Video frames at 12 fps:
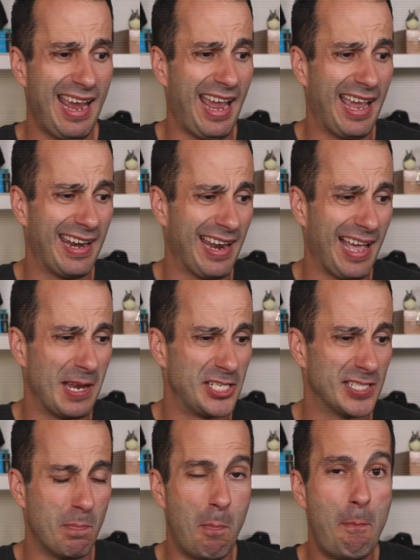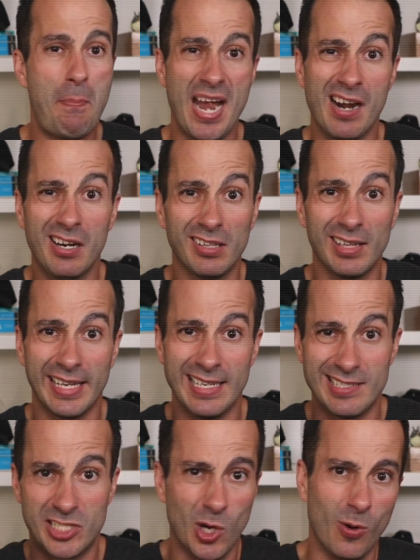and I just barely
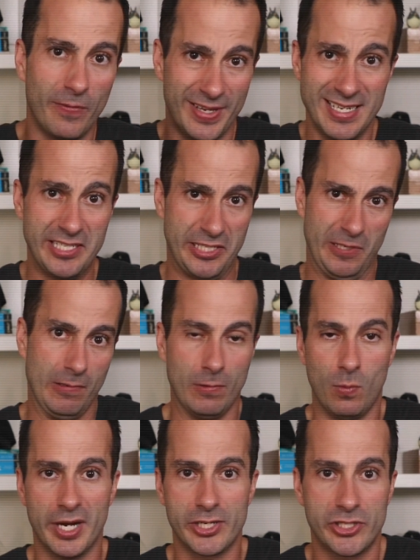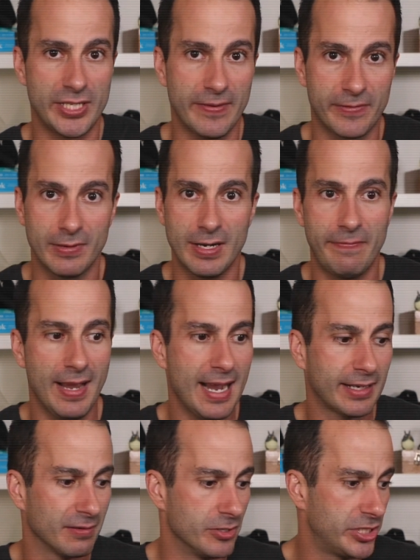dove into what
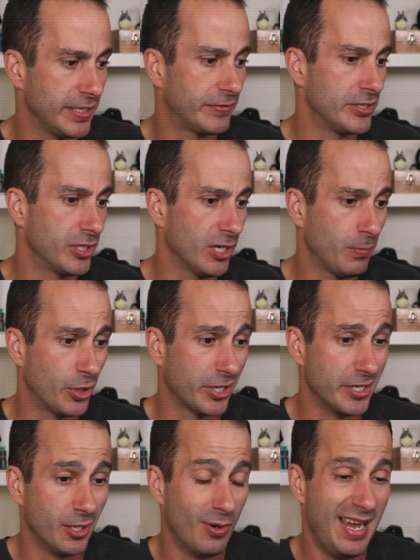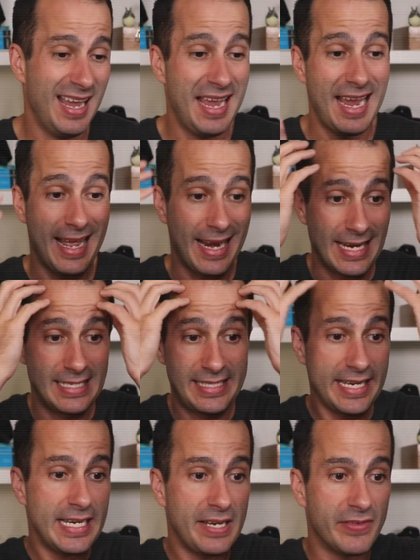shift-refactor and shift-interpreter can do, and I
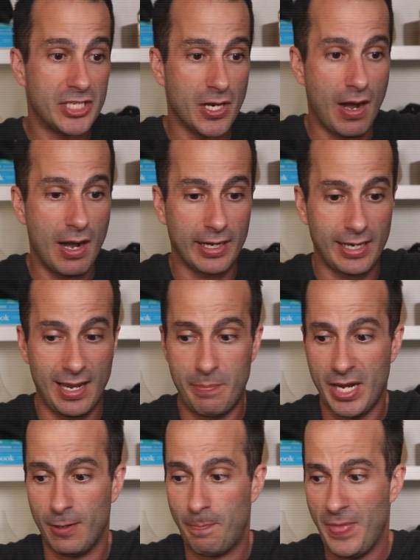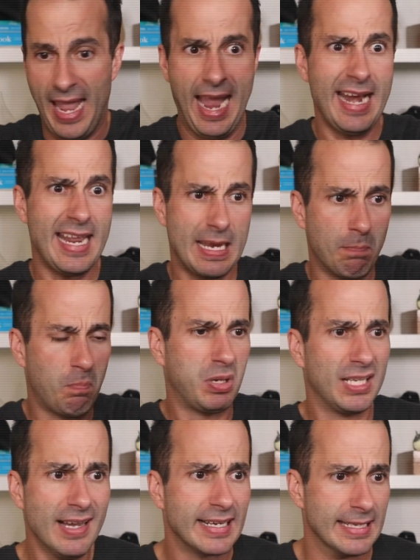didn't even talk about any
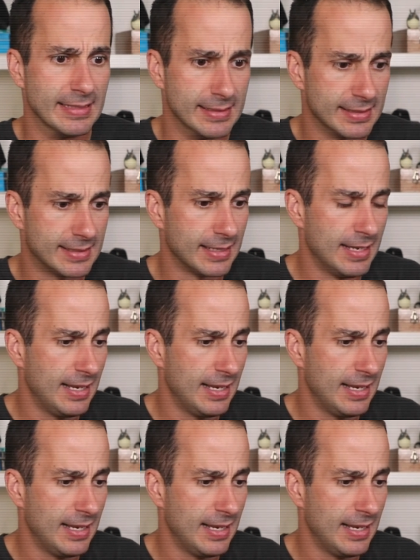plugins.